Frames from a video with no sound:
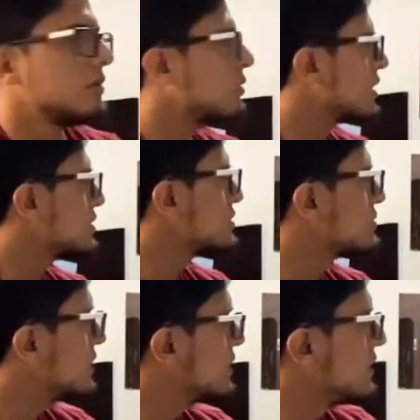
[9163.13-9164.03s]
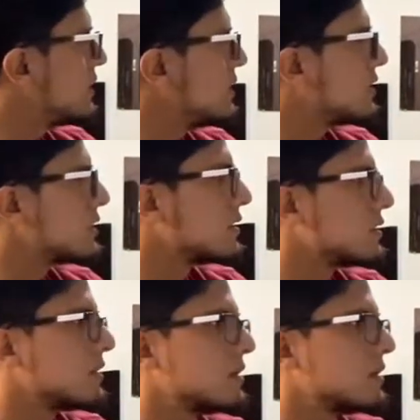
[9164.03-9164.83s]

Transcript: What else do I need here?